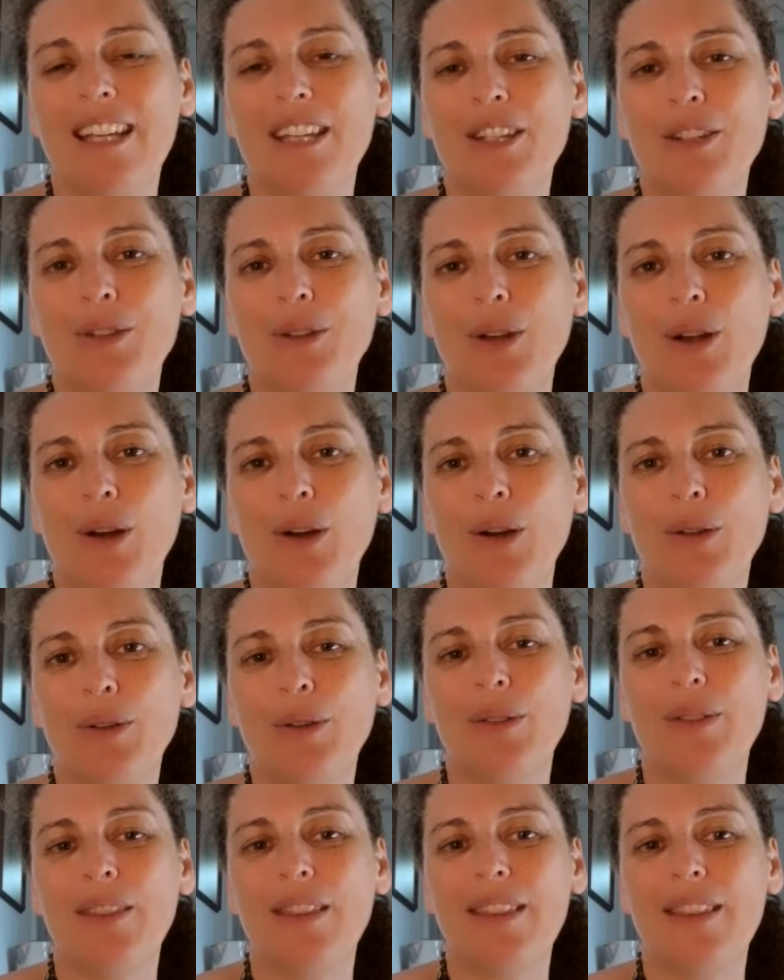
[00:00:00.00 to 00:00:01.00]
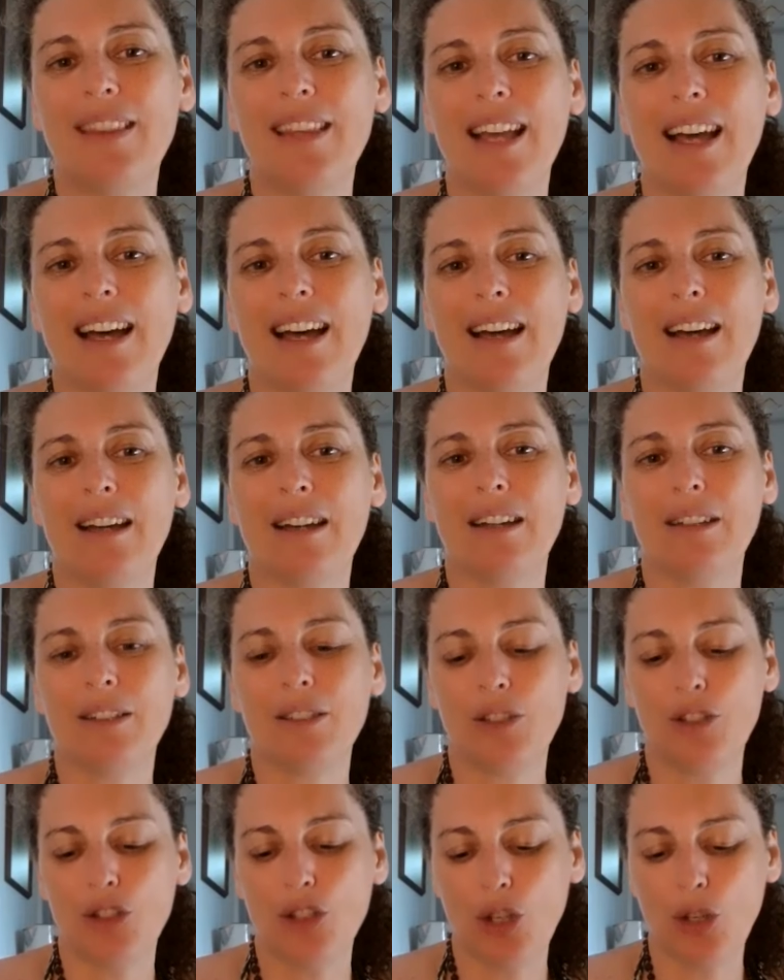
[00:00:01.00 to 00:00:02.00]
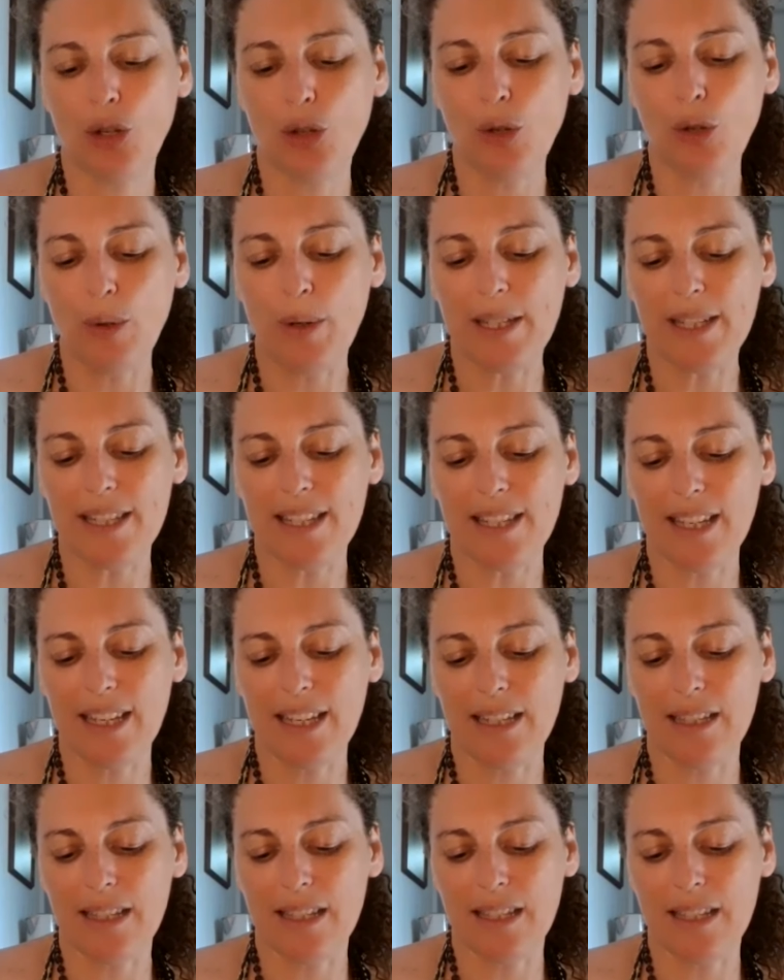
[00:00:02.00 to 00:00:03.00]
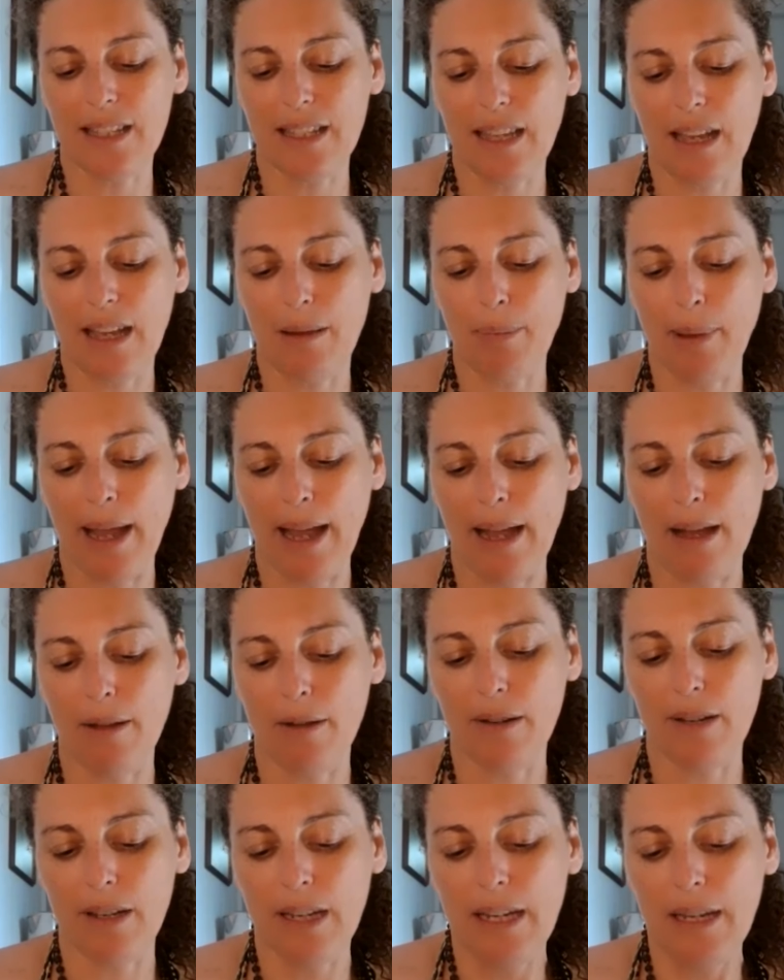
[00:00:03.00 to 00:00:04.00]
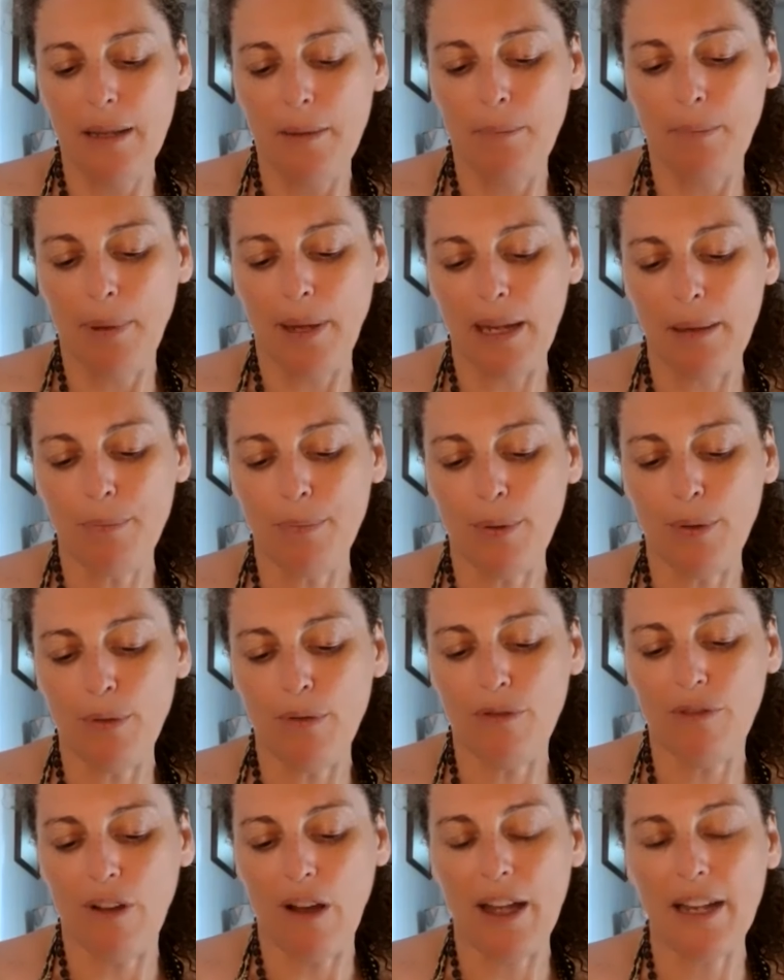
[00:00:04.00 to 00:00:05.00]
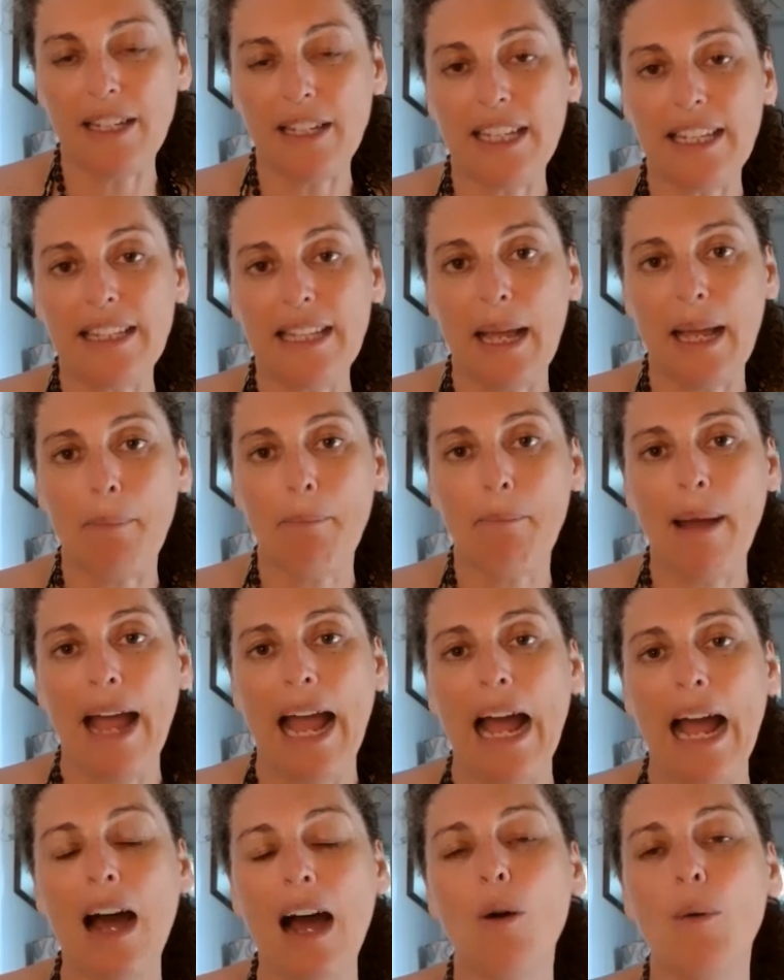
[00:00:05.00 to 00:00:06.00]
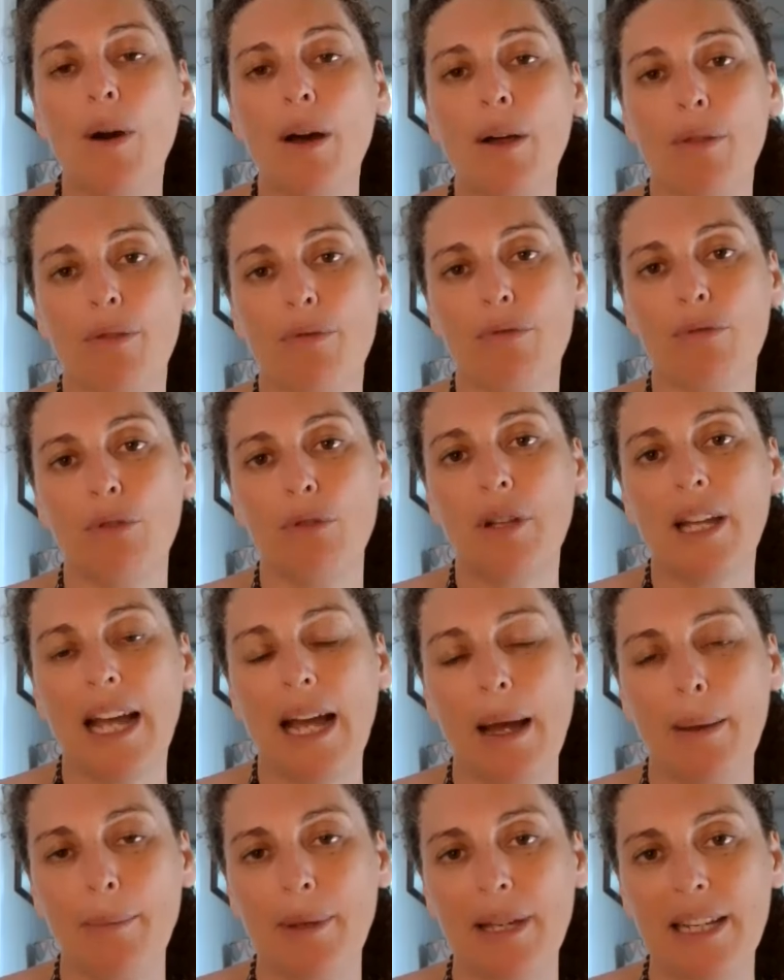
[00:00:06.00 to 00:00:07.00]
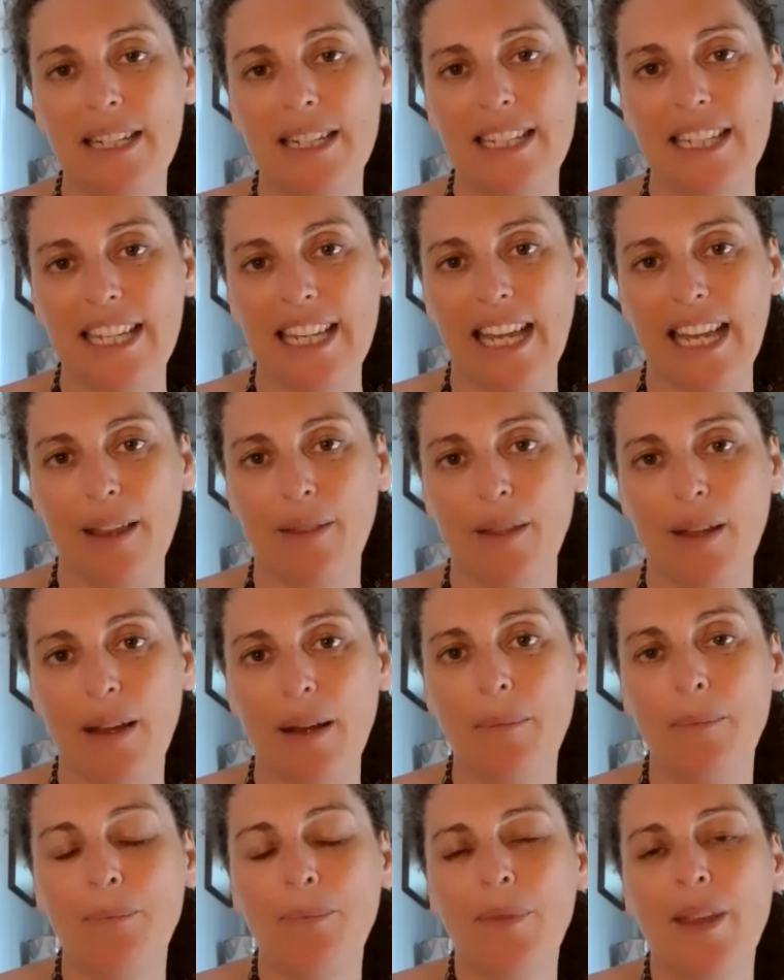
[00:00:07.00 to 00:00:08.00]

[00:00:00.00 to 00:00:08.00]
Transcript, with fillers: you know, uh, two, it's it's about people finding their power through coming together.